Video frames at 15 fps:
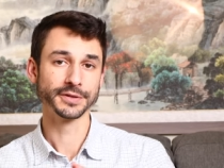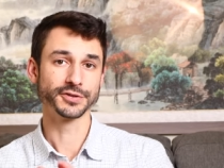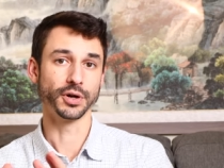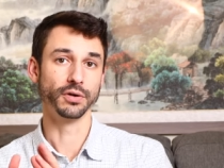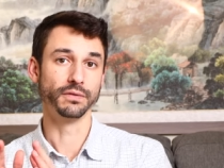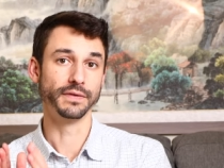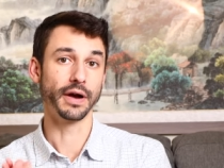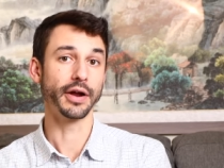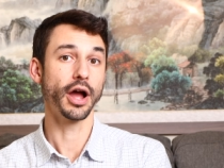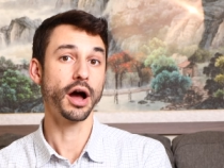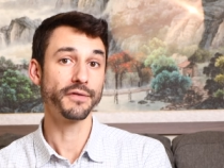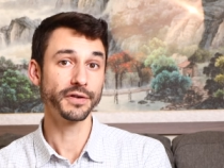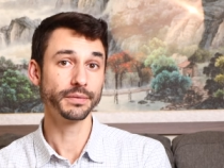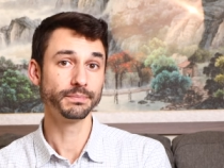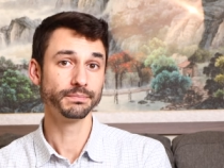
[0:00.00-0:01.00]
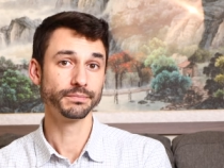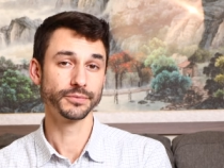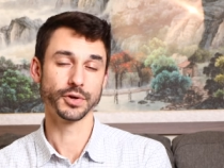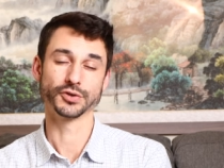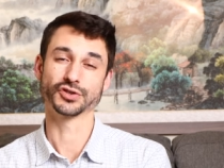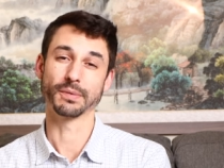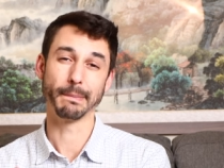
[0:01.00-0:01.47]
So, very often,
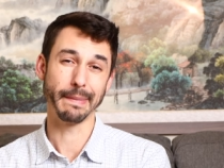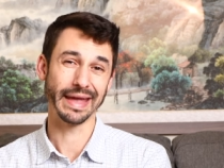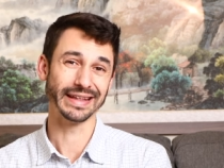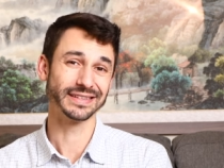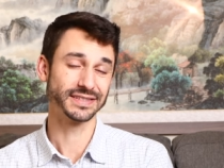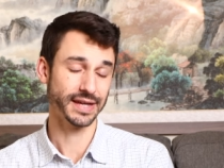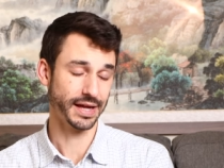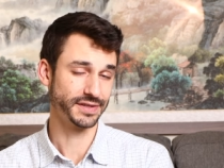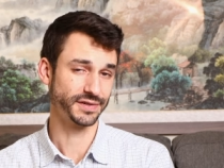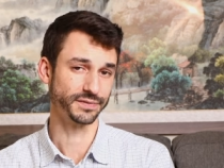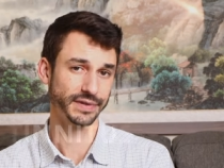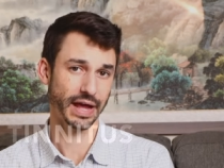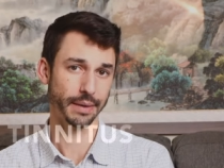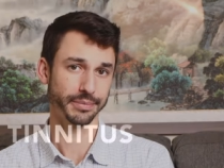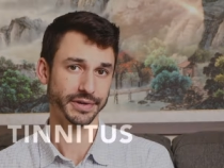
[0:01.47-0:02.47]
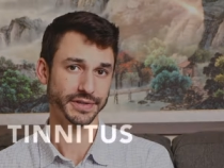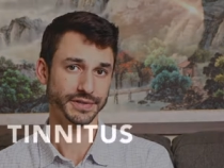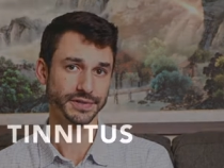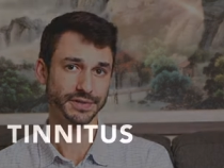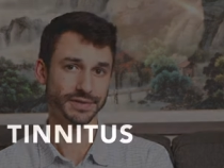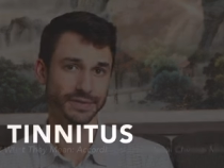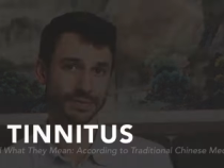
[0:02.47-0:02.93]
those are main signs of
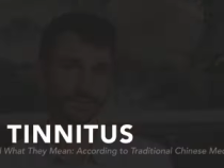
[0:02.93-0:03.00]
dampness.